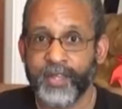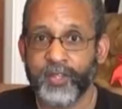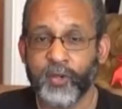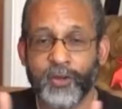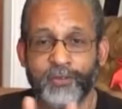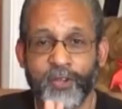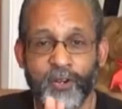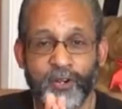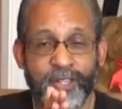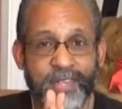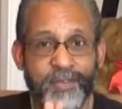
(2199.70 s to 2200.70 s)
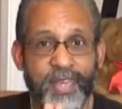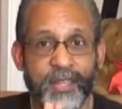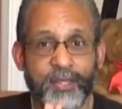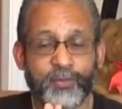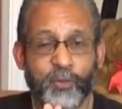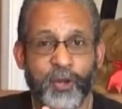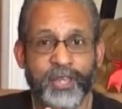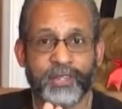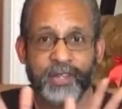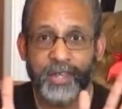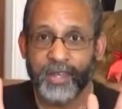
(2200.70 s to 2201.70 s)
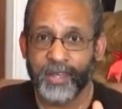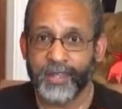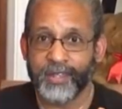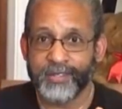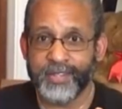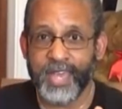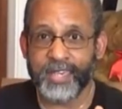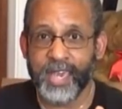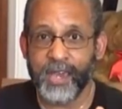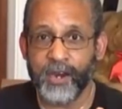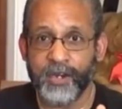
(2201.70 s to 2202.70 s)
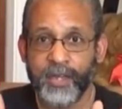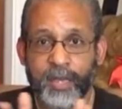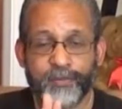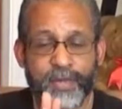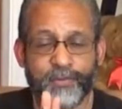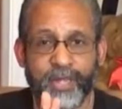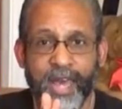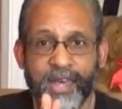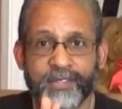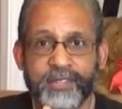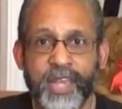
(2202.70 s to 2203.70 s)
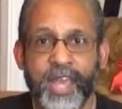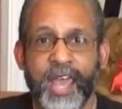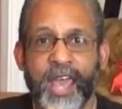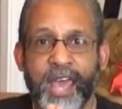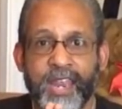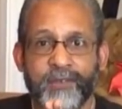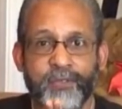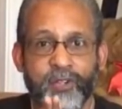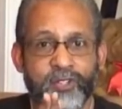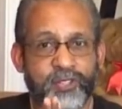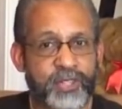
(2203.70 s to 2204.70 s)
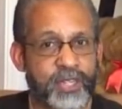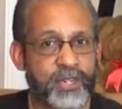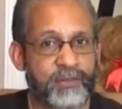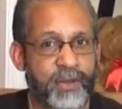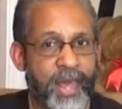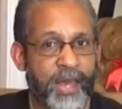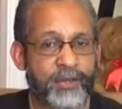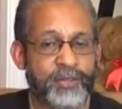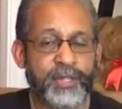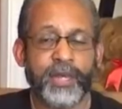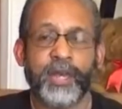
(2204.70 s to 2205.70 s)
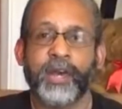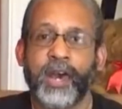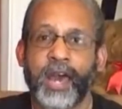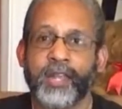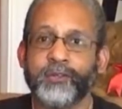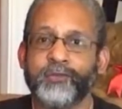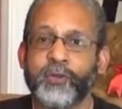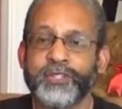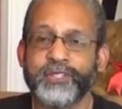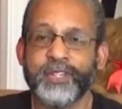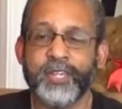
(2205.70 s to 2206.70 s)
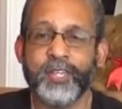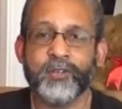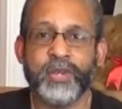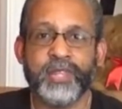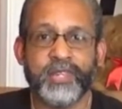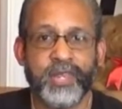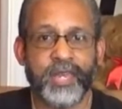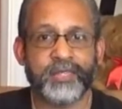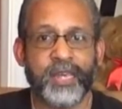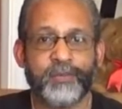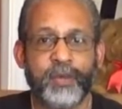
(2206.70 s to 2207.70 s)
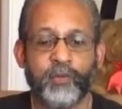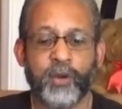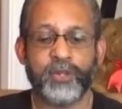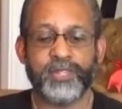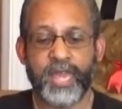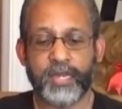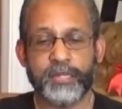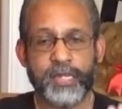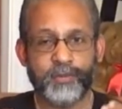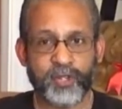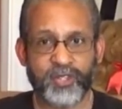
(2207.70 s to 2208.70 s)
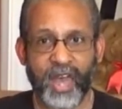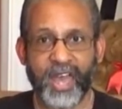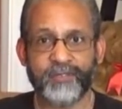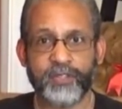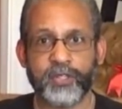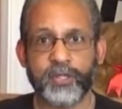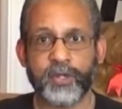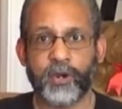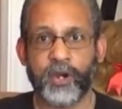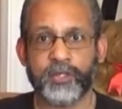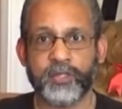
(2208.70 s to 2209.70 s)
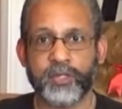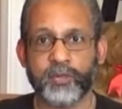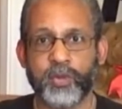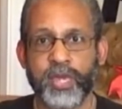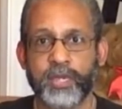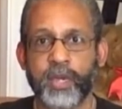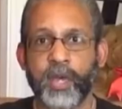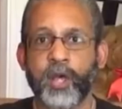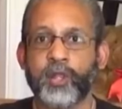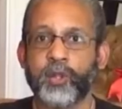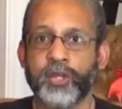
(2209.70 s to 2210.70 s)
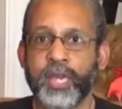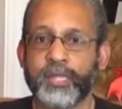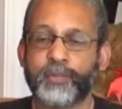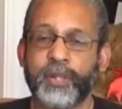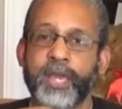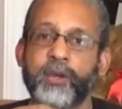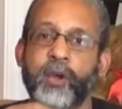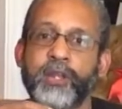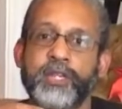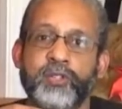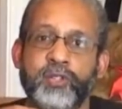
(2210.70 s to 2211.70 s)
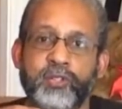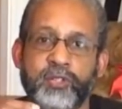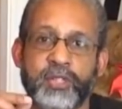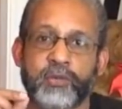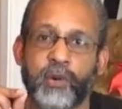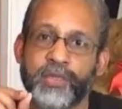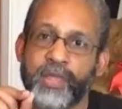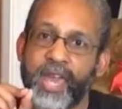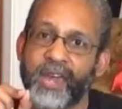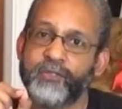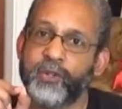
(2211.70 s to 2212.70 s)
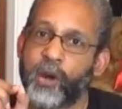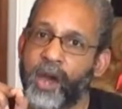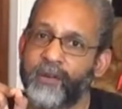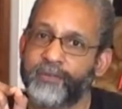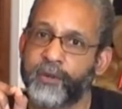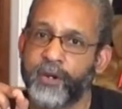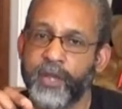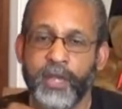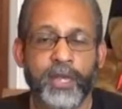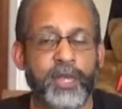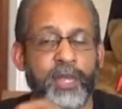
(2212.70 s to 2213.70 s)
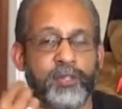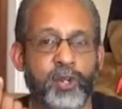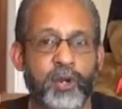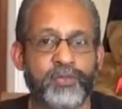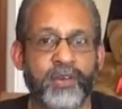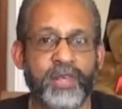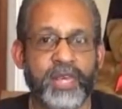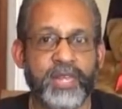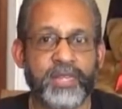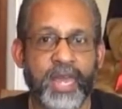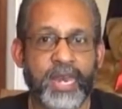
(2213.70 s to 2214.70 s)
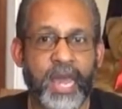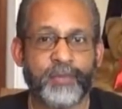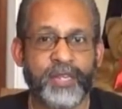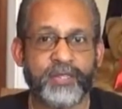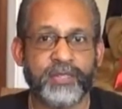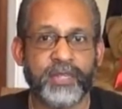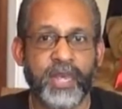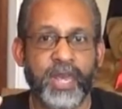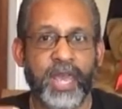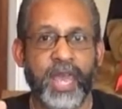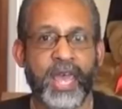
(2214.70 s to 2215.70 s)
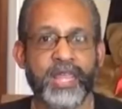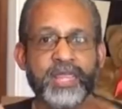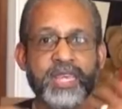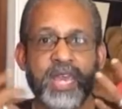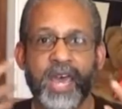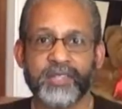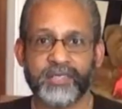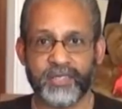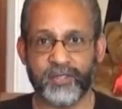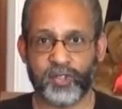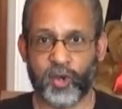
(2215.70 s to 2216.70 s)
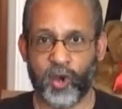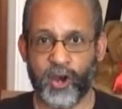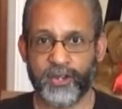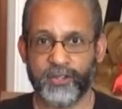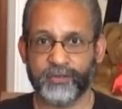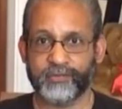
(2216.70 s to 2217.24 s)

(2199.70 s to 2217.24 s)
So if you're leaving at this point, take care, be blessed, and if you're sticking around, I look forward to seeing you in the next segment where we take a deeper dive into the cards this week, looking at the playing card inserts to see what they have to offer in terms of the hidden dynamics and the essence card.